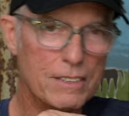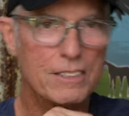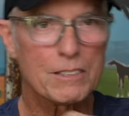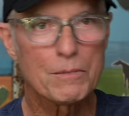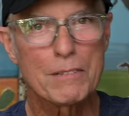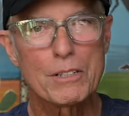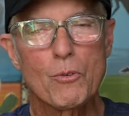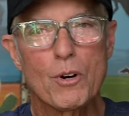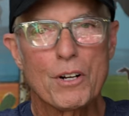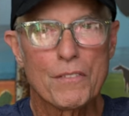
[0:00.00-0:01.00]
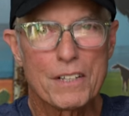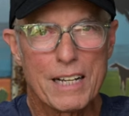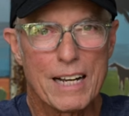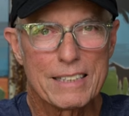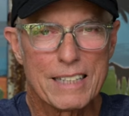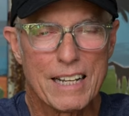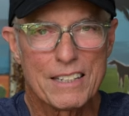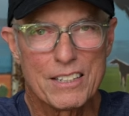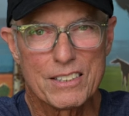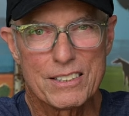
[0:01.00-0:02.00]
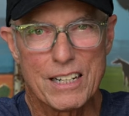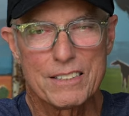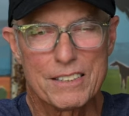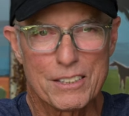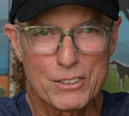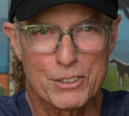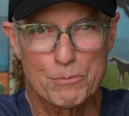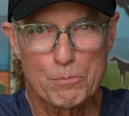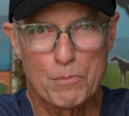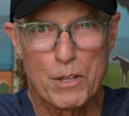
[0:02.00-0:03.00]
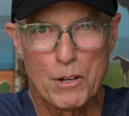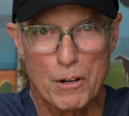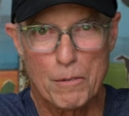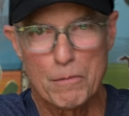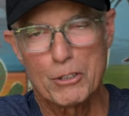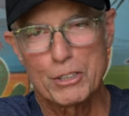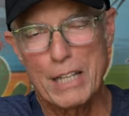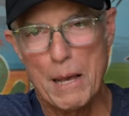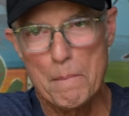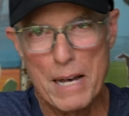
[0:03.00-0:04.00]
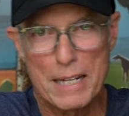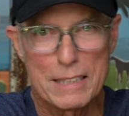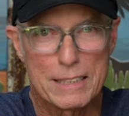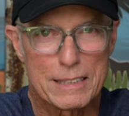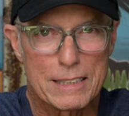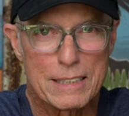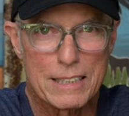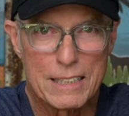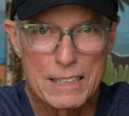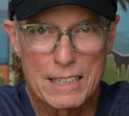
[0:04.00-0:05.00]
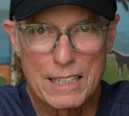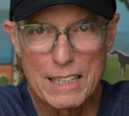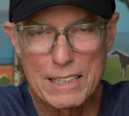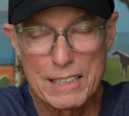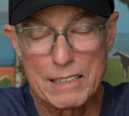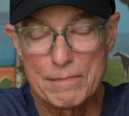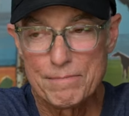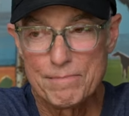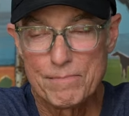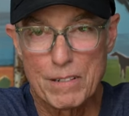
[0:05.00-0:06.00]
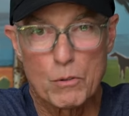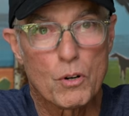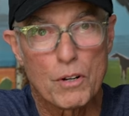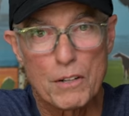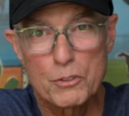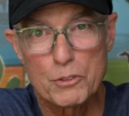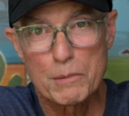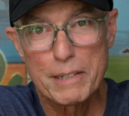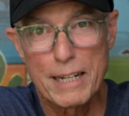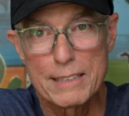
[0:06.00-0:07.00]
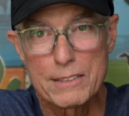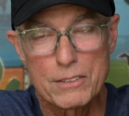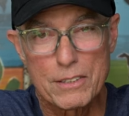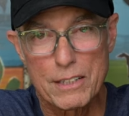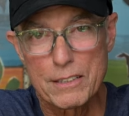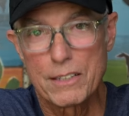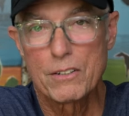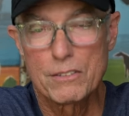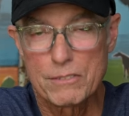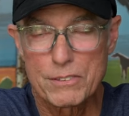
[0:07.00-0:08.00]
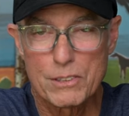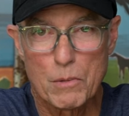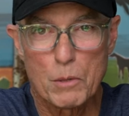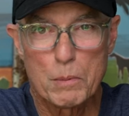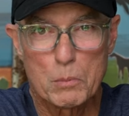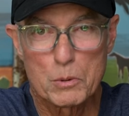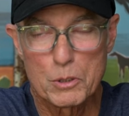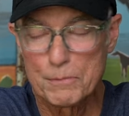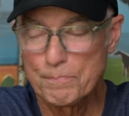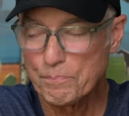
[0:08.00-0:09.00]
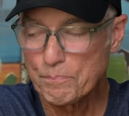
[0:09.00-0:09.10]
sometimes I wonder if the guys down there in South Texas are sandbagging us. I'm going off script, guys, just like, some of the people do.